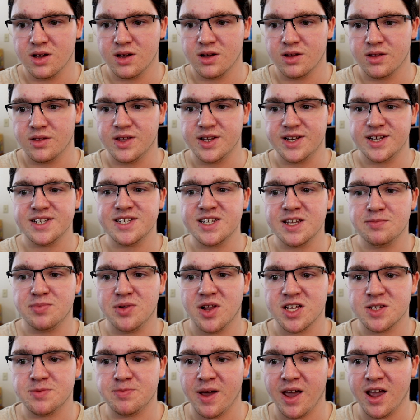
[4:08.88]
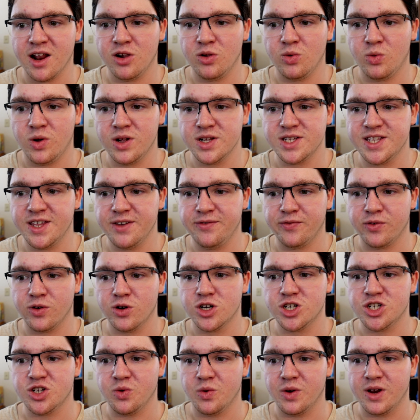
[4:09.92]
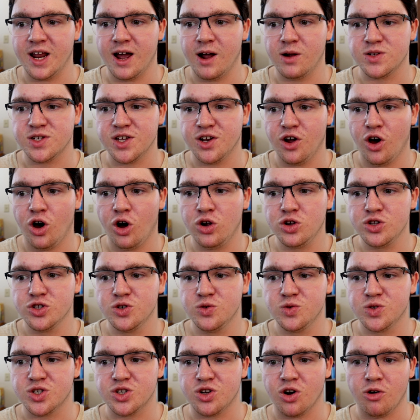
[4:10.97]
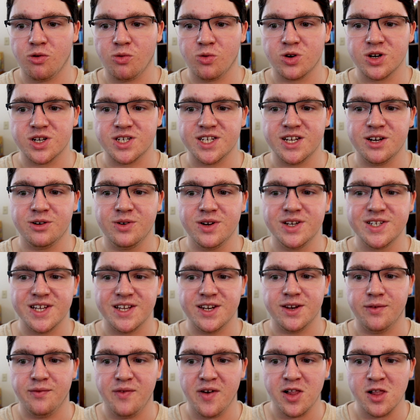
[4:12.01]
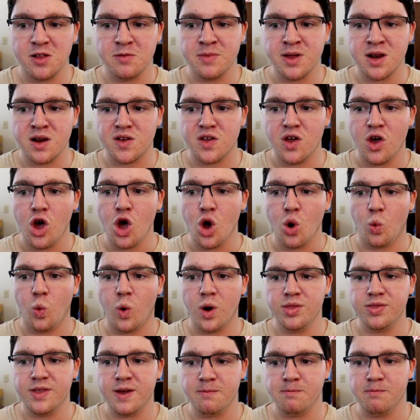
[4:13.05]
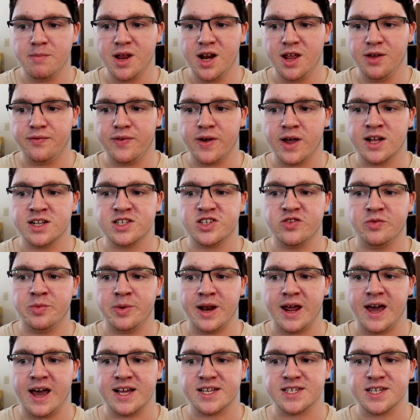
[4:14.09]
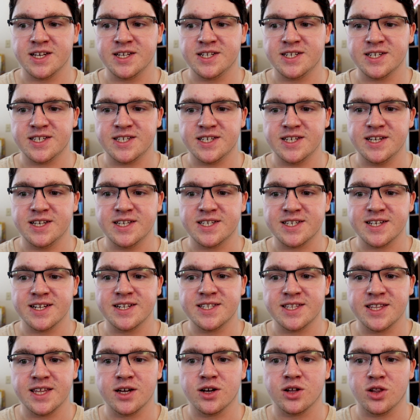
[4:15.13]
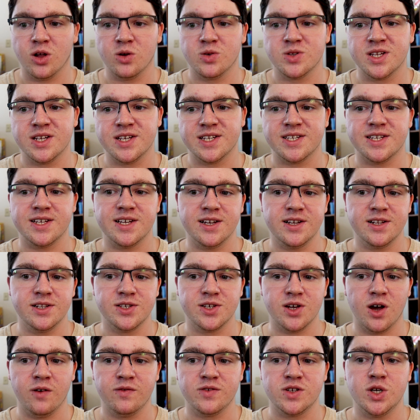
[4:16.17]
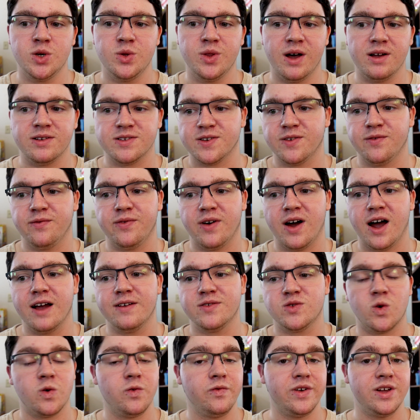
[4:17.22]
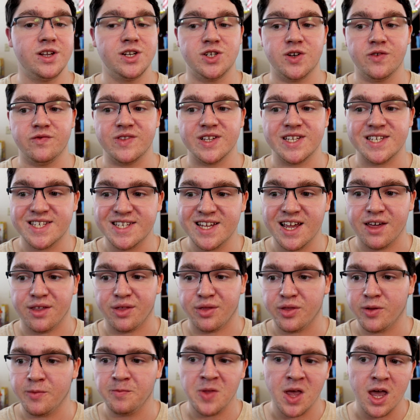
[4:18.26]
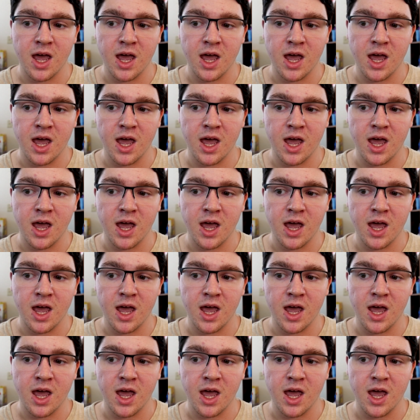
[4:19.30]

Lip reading: The Disney Plus panel was the first to announce an all-new Star Wars series in development, one that many fans have been asking to see since the closing scenes of 2005's Revenge of the Sith.